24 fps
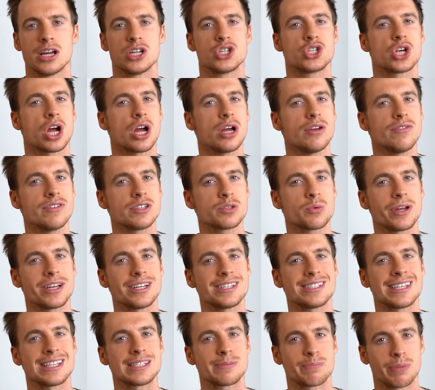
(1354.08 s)
Jehovah's
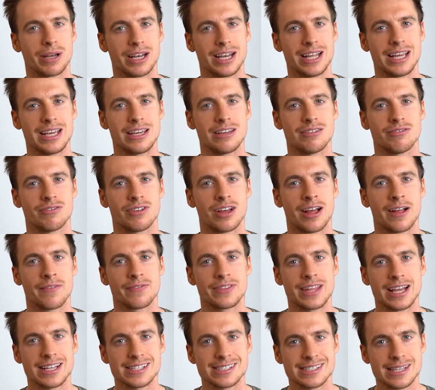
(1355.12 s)
Witnesses believe
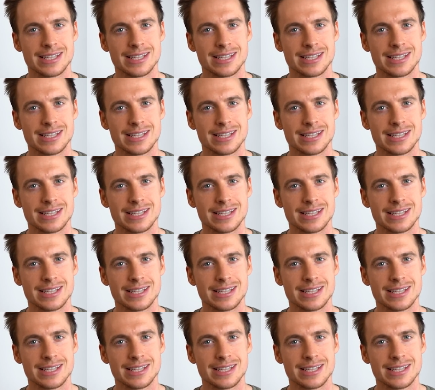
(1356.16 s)
that